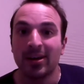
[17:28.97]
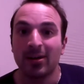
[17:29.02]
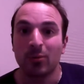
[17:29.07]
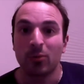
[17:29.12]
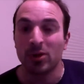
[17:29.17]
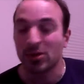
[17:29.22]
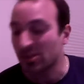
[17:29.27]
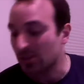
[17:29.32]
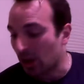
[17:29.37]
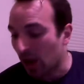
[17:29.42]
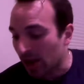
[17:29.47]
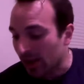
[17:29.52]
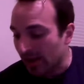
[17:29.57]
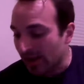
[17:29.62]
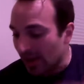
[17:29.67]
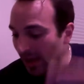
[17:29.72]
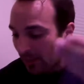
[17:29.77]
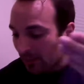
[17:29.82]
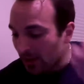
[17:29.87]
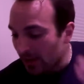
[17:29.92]
Whereas
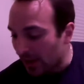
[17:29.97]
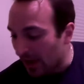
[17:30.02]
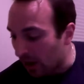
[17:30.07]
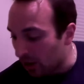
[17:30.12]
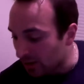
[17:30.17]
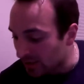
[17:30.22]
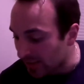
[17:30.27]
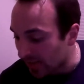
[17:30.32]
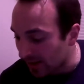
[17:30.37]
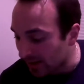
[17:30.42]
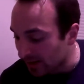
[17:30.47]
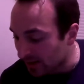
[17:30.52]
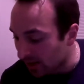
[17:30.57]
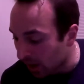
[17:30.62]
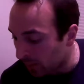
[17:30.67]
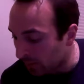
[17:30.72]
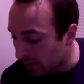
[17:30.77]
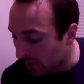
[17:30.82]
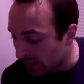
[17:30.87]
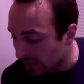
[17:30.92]
Kotkaniemi now is at
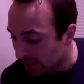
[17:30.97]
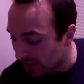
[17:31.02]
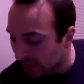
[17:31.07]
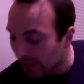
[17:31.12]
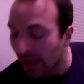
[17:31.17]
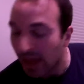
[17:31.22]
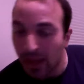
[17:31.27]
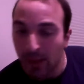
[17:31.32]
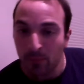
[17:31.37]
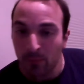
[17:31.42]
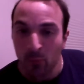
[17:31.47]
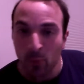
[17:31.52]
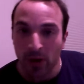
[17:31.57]
9 minutes a game